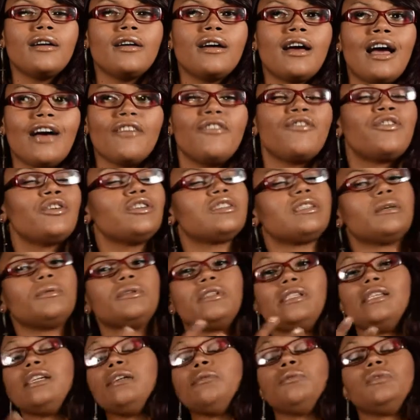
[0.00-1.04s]
at first I was
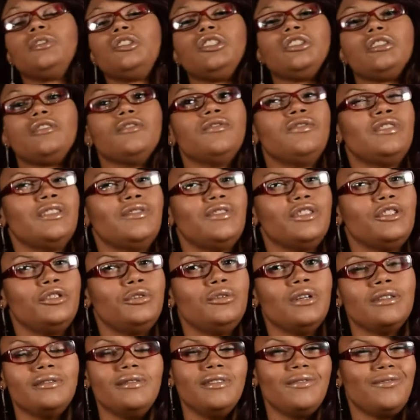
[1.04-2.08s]
thinking it was just a
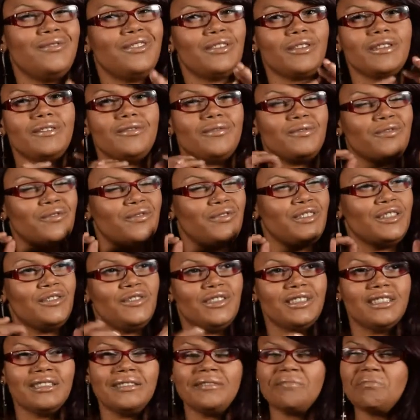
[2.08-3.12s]
very
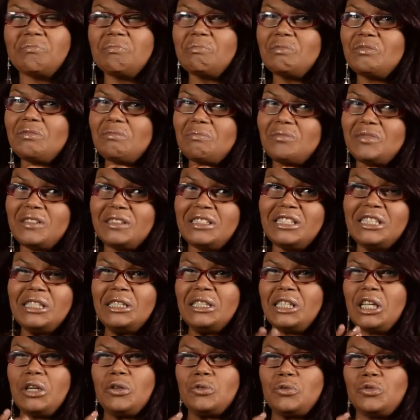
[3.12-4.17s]
vivid,
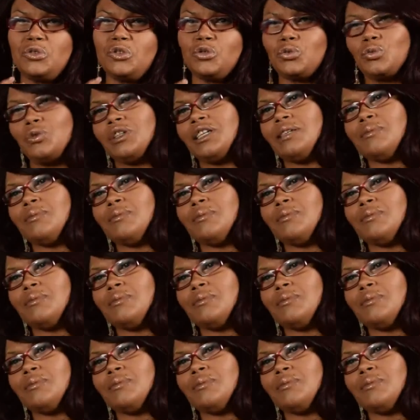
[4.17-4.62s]
detailed dream.